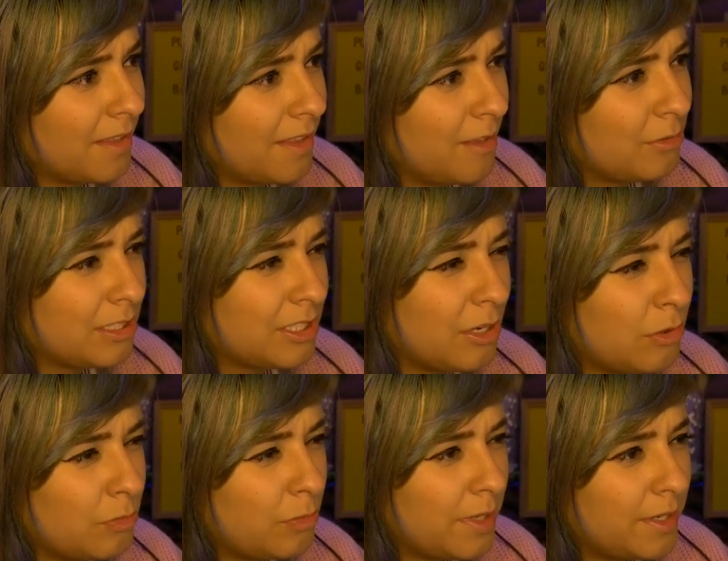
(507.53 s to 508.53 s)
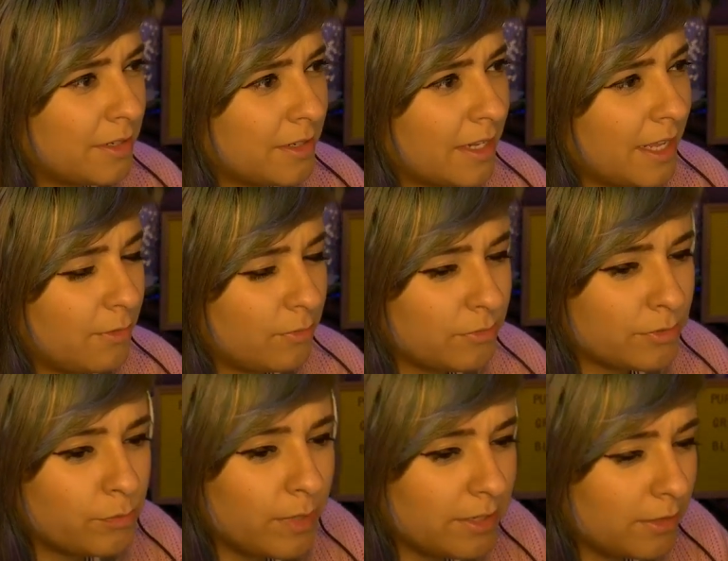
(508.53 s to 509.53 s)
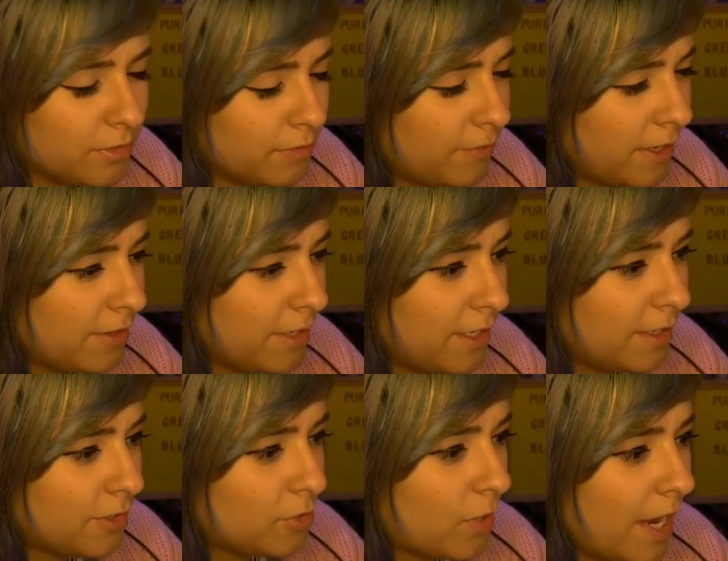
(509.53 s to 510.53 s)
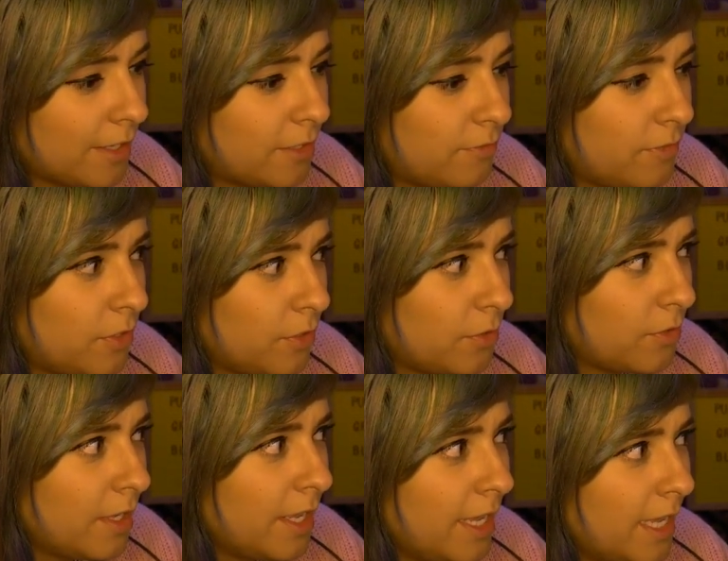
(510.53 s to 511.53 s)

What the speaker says: It was so weird. And what was weird, he was very attractive, too.